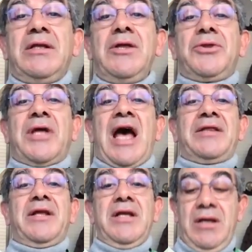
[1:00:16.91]
This
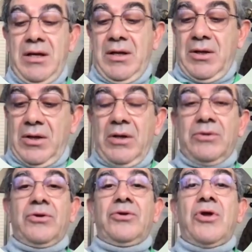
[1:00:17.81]
scattering
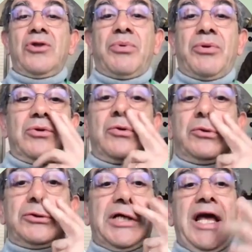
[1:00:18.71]
does not
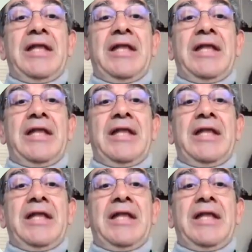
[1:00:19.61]
produce